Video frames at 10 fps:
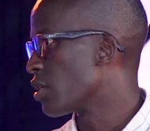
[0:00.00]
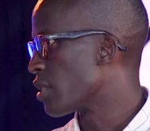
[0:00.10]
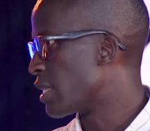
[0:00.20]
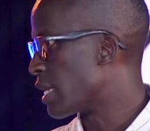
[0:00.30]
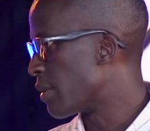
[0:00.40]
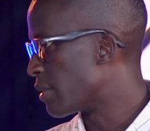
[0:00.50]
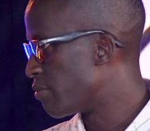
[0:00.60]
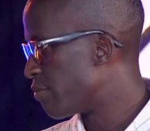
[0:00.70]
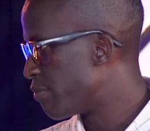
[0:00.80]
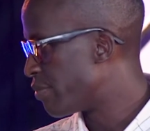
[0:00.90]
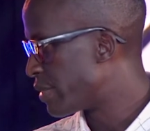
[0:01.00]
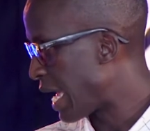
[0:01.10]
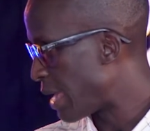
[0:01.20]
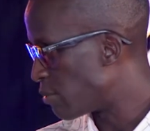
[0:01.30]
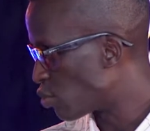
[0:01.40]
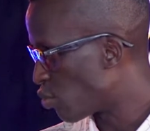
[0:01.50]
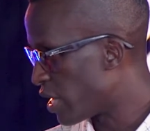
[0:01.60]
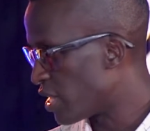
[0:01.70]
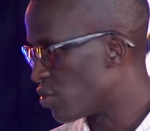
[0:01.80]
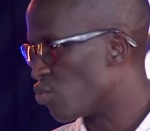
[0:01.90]
There are times
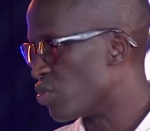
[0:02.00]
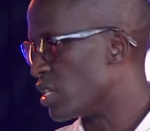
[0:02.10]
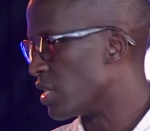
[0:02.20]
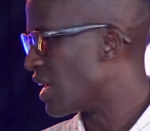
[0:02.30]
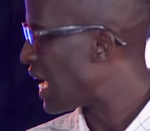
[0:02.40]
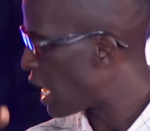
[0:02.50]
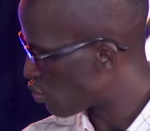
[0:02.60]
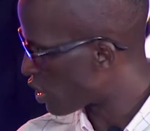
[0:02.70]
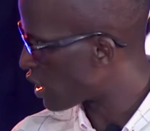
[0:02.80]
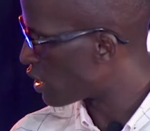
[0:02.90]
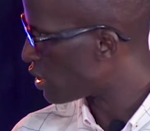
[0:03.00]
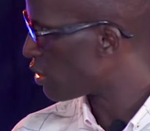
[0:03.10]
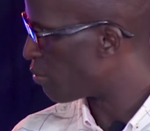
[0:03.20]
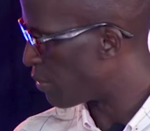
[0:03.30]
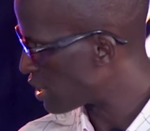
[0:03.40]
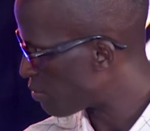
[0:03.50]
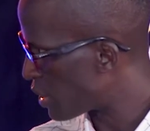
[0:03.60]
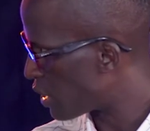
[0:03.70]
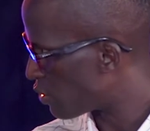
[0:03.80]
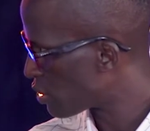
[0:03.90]
when we outrightly must speak
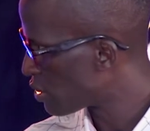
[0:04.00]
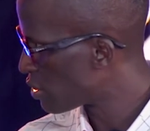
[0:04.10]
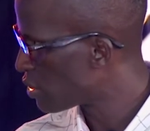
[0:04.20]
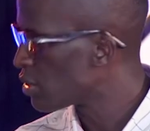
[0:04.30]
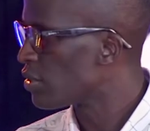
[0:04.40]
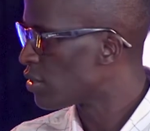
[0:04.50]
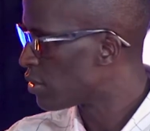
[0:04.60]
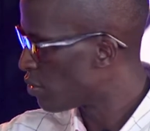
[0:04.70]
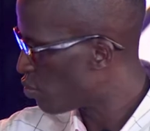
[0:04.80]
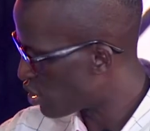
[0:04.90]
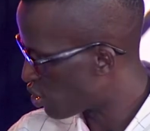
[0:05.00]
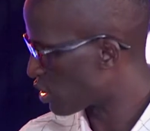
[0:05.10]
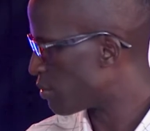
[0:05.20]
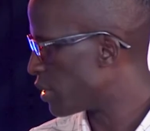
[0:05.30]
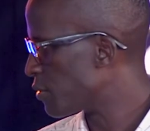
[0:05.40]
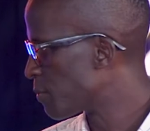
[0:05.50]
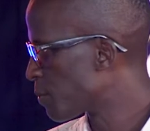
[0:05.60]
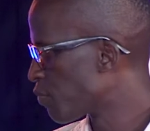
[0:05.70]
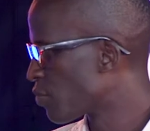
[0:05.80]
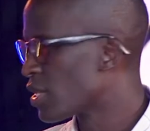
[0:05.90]
out what is talked about.
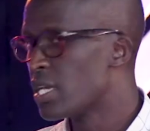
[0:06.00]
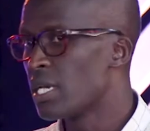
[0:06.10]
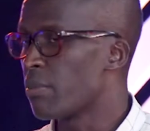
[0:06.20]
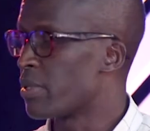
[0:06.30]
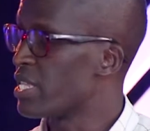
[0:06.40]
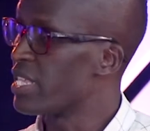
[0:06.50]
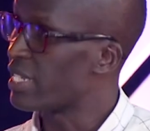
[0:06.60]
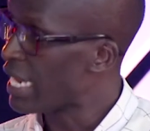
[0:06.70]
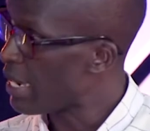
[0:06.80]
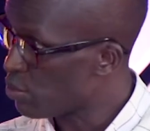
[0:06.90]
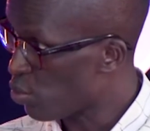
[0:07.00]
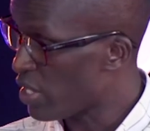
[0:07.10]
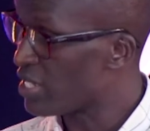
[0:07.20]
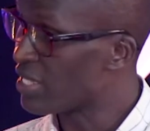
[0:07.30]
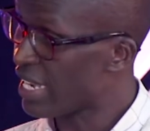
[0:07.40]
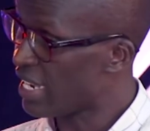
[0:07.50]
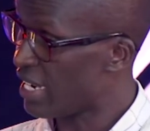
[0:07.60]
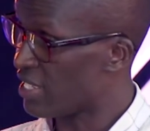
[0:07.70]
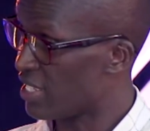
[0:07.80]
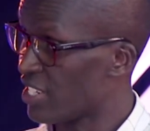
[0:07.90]
But then there are times when silence
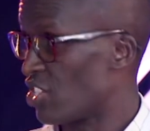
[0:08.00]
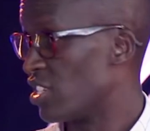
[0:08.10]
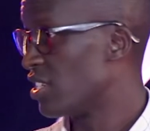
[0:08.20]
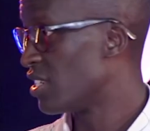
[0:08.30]
is actually